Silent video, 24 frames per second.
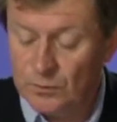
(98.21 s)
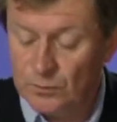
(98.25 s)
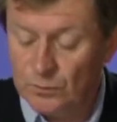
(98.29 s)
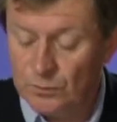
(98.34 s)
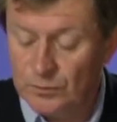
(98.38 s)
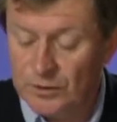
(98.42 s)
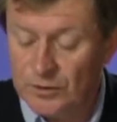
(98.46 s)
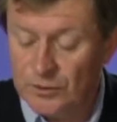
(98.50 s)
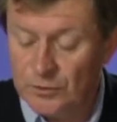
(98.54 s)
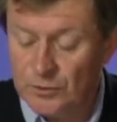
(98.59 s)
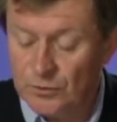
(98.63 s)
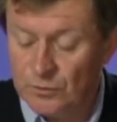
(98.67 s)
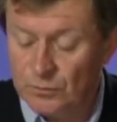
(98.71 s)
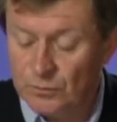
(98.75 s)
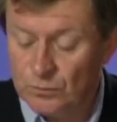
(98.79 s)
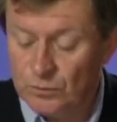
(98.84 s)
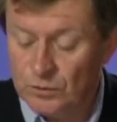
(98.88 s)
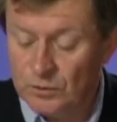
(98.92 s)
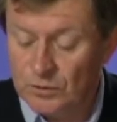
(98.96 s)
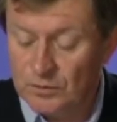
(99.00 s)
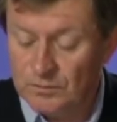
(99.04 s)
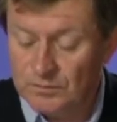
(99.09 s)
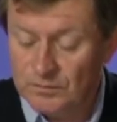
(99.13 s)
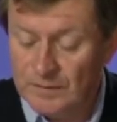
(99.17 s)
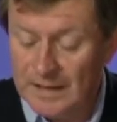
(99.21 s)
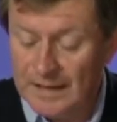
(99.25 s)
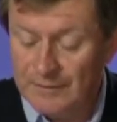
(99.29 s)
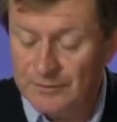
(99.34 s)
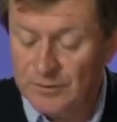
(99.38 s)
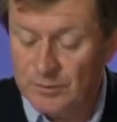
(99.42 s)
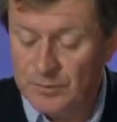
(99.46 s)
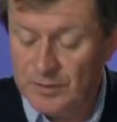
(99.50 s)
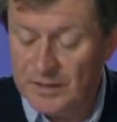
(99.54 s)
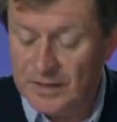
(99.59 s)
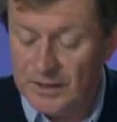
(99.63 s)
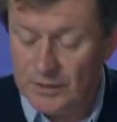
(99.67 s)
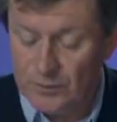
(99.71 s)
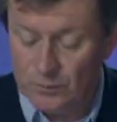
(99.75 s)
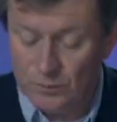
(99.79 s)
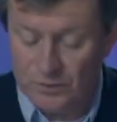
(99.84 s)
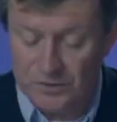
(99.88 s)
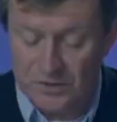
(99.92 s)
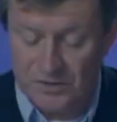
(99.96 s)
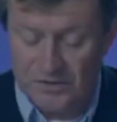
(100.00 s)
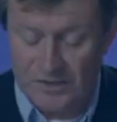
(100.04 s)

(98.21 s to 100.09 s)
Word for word: which will have to be equal to